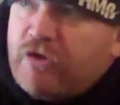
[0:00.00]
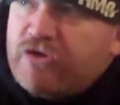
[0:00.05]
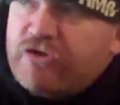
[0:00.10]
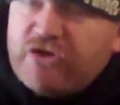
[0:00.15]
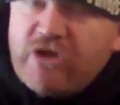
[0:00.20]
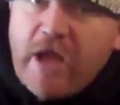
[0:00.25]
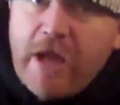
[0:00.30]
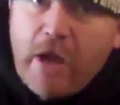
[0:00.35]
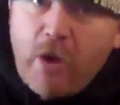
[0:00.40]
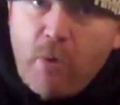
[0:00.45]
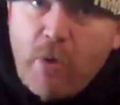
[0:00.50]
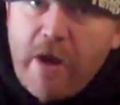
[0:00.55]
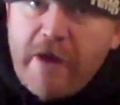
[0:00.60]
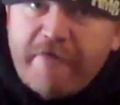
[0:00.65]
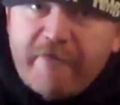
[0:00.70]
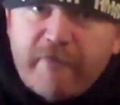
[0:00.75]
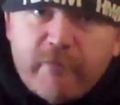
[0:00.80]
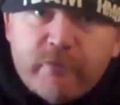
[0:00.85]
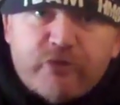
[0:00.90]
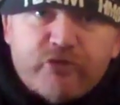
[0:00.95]
stay away
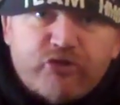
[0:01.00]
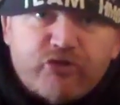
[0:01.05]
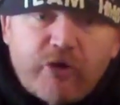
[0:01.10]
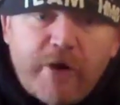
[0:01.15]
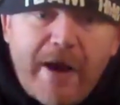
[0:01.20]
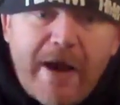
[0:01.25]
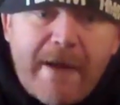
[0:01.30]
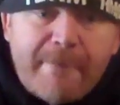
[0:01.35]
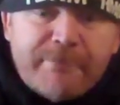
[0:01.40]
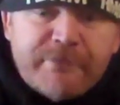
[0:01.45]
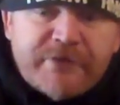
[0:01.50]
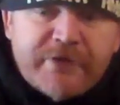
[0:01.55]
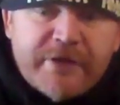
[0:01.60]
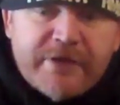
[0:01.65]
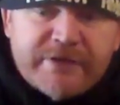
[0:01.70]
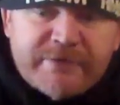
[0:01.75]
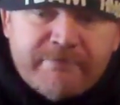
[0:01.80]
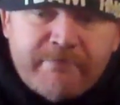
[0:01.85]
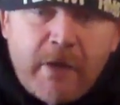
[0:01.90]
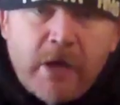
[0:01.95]
from straps
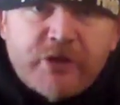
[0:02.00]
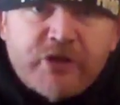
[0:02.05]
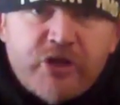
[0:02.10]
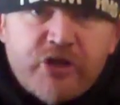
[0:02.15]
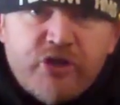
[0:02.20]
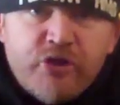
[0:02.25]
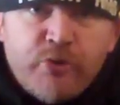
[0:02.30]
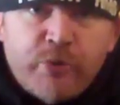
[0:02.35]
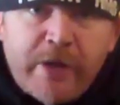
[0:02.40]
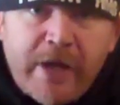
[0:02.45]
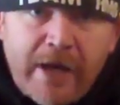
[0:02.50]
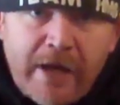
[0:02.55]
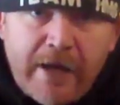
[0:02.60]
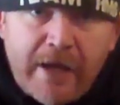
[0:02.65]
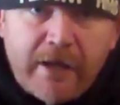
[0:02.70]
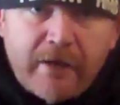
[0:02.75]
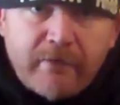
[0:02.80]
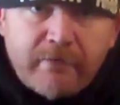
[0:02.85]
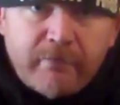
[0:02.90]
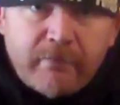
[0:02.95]
as much as you
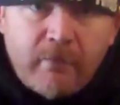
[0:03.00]
can.